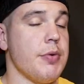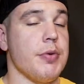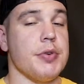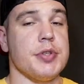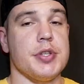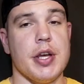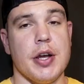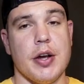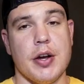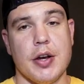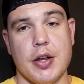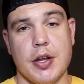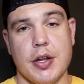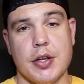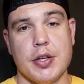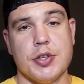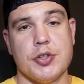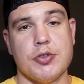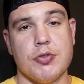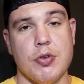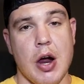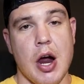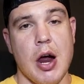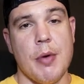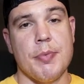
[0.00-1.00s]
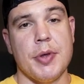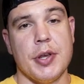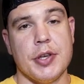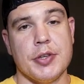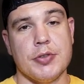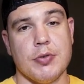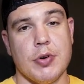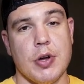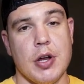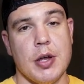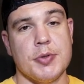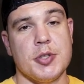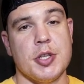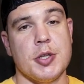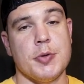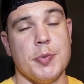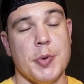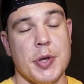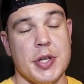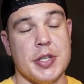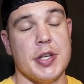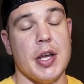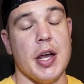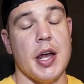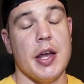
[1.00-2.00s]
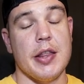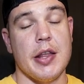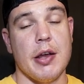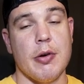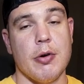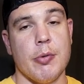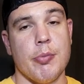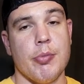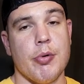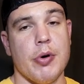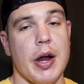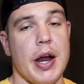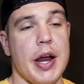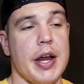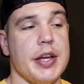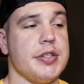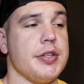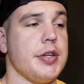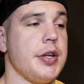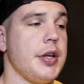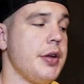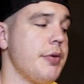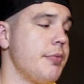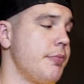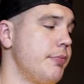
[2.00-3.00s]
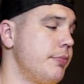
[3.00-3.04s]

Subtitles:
was here to describe these ribs, he'd be saying they were brazy.